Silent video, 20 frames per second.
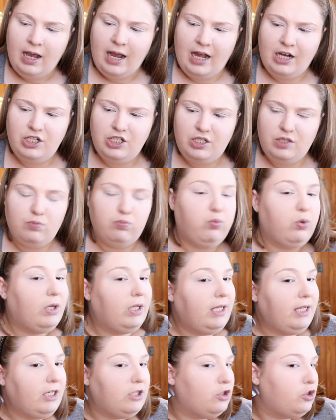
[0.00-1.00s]
I just
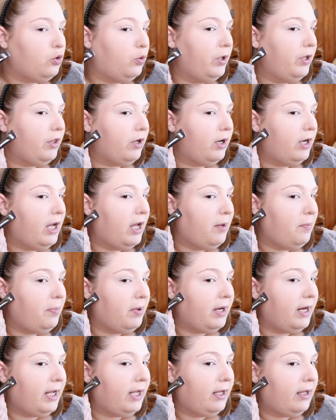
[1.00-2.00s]
really enjoy their
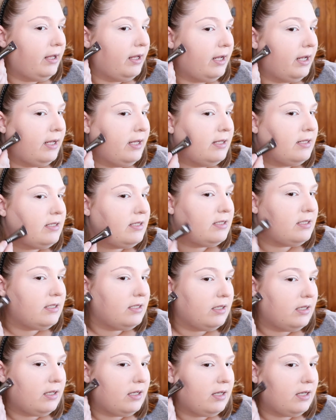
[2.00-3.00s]
company.
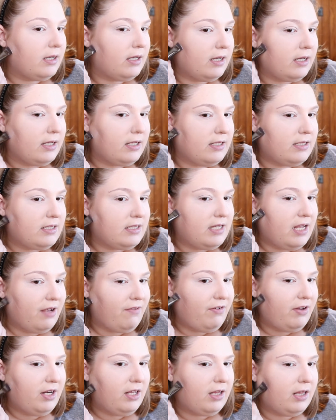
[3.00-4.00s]
It's
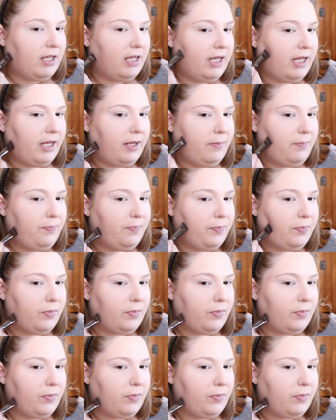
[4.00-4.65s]
definitely